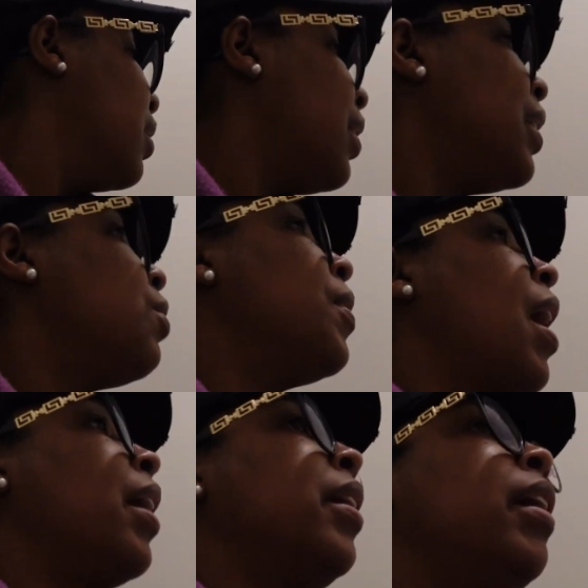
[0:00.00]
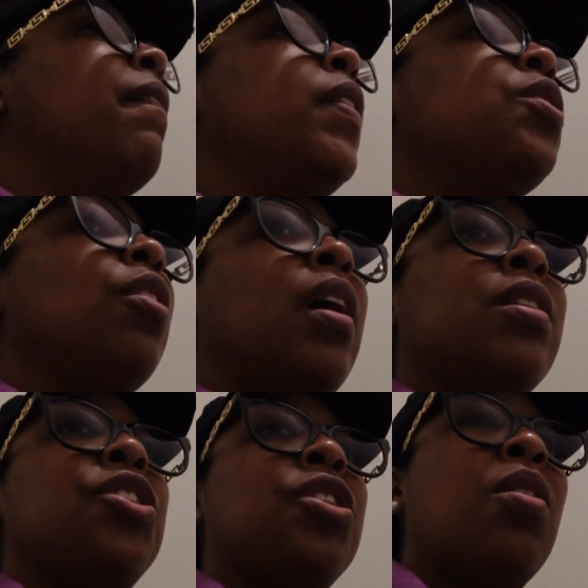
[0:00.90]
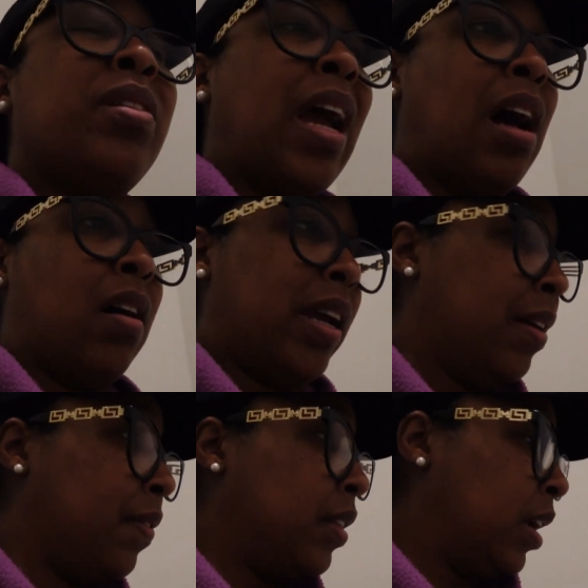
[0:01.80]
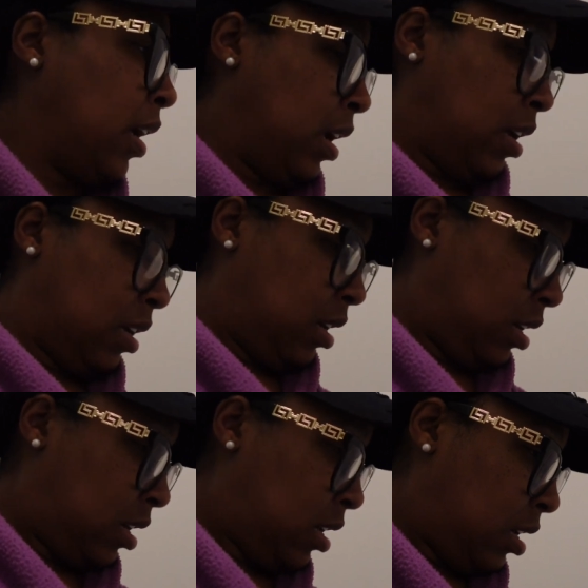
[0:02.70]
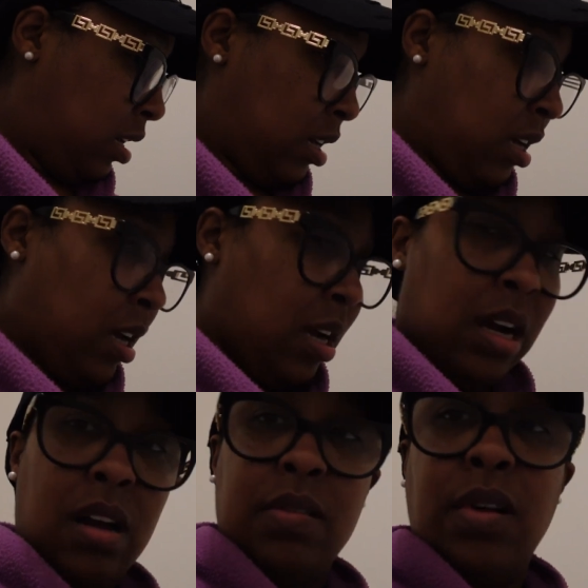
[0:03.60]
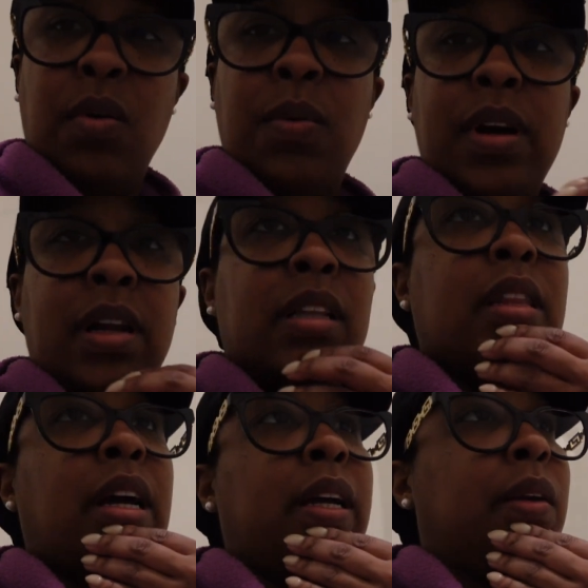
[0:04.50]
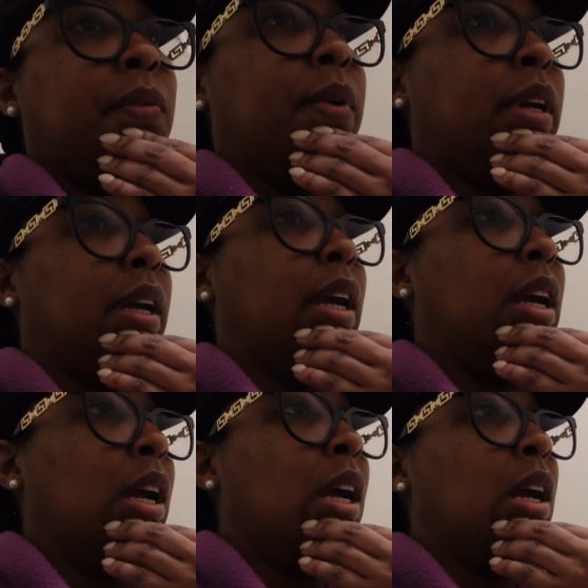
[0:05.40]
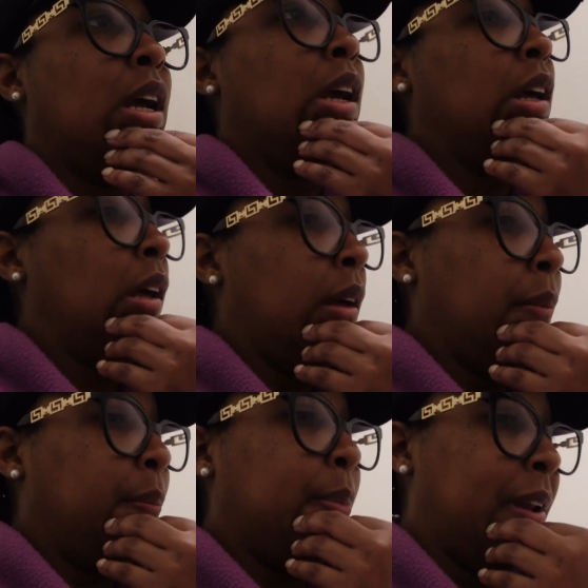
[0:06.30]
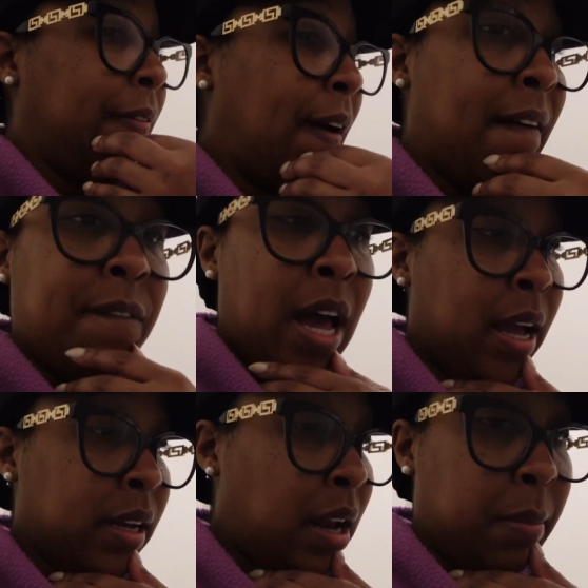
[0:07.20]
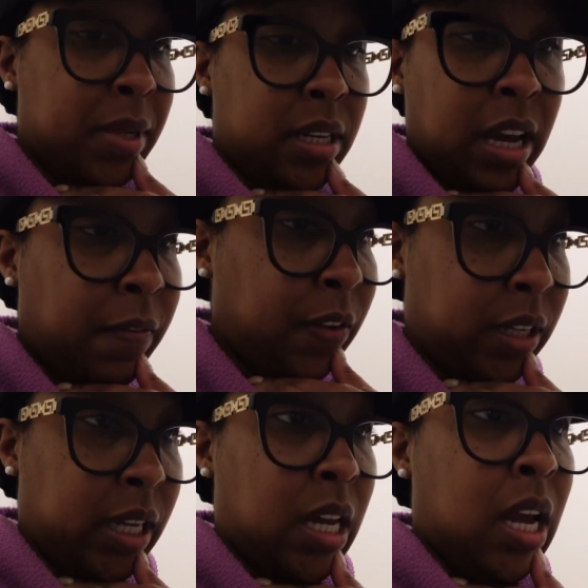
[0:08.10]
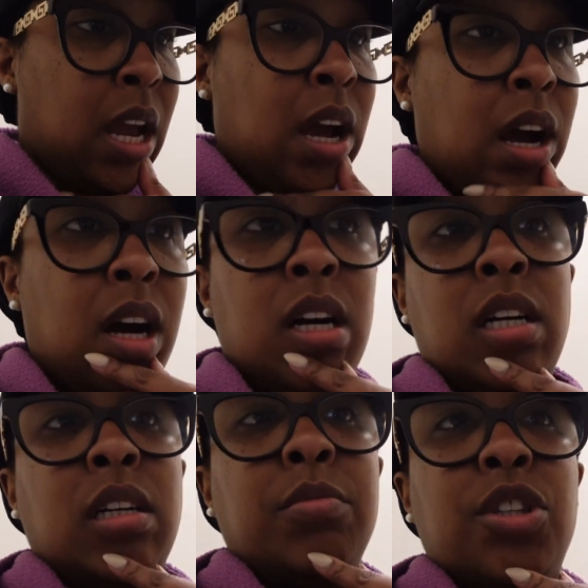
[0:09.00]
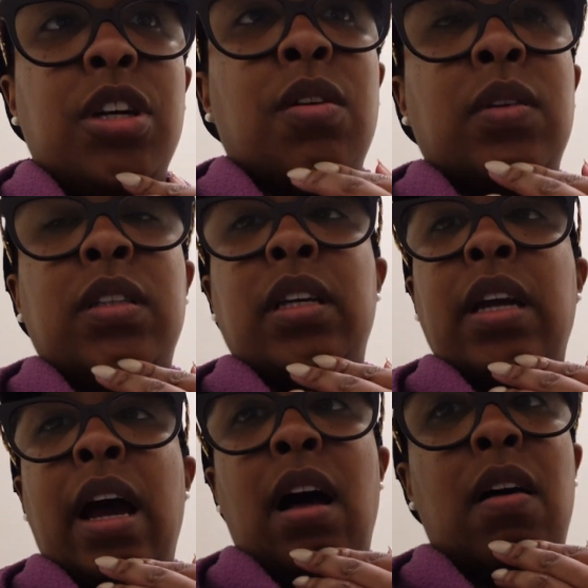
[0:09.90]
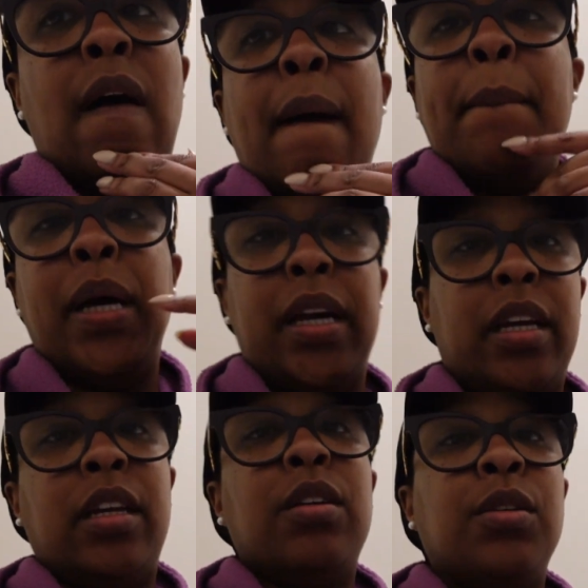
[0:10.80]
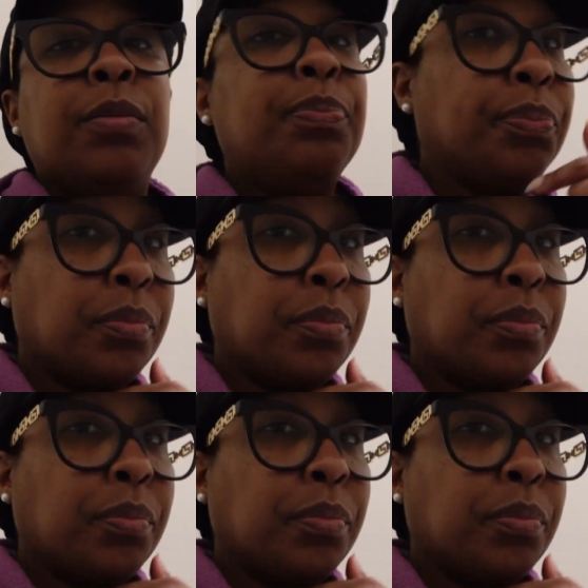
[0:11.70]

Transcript: That's what I get for trying to show y'all everything. I don't know where that thing went. But if I find it, I'ma definitely um show it to y'all. But anywho,